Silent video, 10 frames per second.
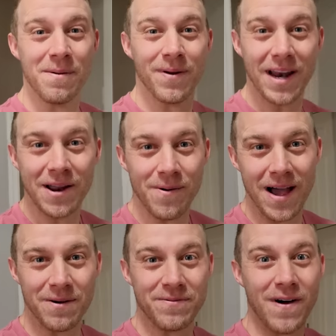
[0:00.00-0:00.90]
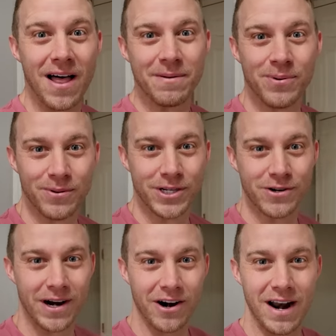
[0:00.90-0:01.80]
But anyway, we finally pulled the
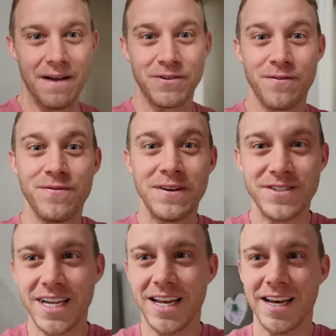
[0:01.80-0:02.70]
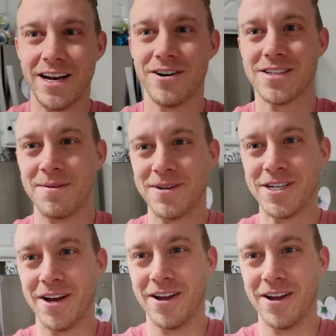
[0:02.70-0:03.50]
trigger and after 15 years, let me show